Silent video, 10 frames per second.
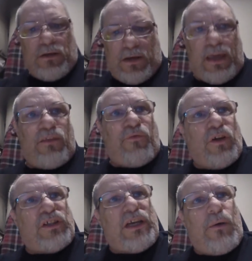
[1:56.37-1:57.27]
okay, the
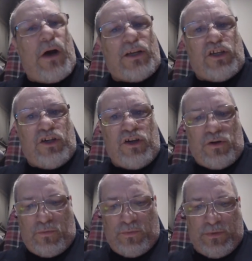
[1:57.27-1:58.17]
first thing I want you to
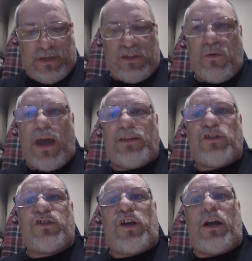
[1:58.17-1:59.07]
do is you had
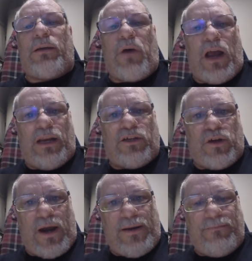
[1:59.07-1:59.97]
your starting mileage,
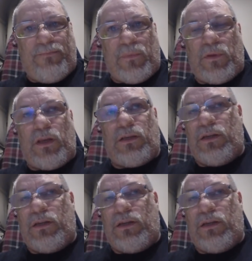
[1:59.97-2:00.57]
right? And